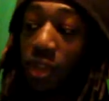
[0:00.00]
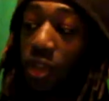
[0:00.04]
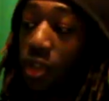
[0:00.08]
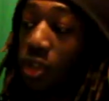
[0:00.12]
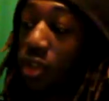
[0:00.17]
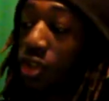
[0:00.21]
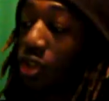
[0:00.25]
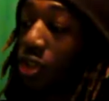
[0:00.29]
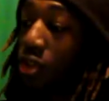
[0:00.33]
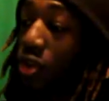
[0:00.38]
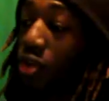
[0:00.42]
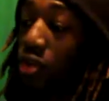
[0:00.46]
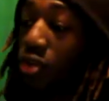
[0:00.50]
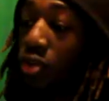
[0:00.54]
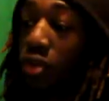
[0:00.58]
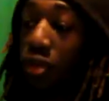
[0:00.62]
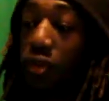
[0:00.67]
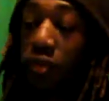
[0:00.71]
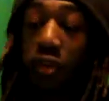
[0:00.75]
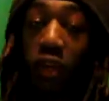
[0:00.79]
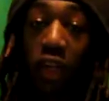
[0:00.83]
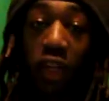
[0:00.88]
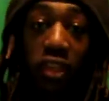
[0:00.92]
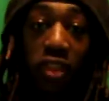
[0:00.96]
So
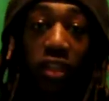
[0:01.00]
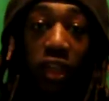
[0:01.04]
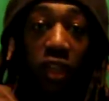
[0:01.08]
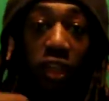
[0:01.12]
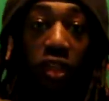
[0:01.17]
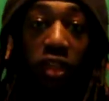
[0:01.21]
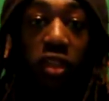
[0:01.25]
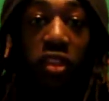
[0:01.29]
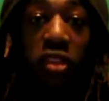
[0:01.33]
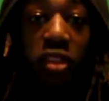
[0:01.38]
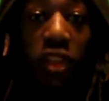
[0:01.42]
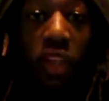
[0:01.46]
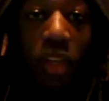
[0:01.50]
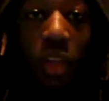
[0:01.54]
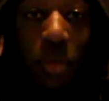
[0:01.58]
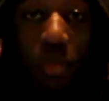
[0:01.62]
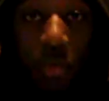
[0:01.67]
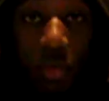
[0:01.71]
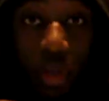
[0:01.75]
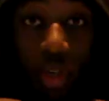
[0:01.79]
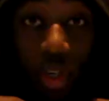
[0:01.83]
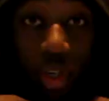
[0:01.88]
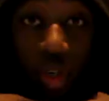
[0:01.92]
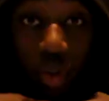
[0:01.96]
if you guys like this setup
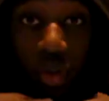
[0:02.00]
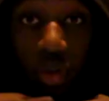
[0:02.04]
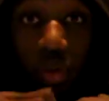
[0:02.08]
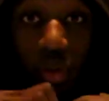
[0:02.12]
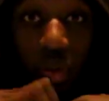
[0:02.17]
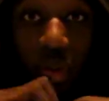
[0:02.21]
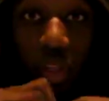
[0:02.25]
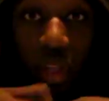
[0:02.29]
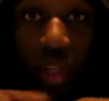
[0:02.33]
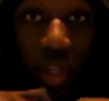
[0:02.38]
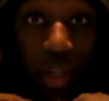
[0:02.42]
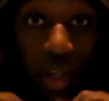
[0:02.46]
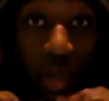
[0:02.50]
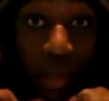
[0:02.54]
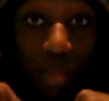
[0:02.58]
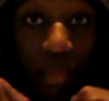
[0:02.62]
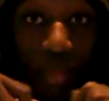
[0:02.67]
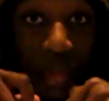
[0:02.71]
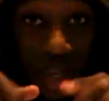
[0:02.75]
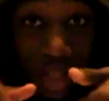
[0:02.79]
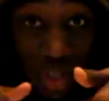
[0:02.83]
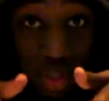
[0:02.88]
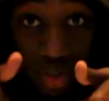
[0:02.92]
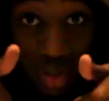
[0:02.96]
video,
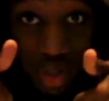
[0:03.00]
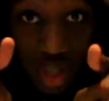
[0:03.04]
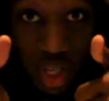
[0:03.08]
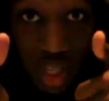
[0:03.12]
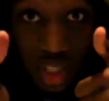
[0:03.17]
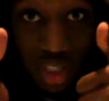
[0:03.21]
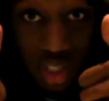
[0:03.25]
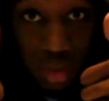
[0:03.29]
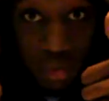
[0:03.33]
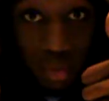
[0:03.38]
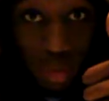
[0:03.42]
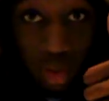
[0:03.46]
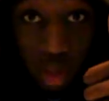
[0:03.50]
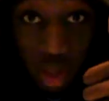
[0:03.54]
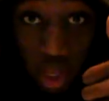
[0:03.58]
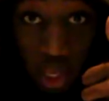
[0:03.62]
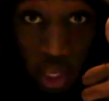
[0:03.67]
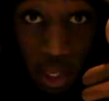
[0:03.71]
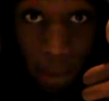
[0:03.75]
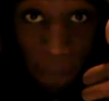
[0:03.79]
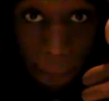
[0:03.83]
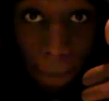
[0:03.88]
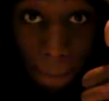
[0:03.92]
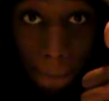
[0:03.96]
make sure you guys leave a
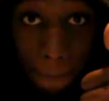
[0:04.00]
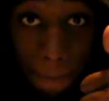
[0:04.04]
like,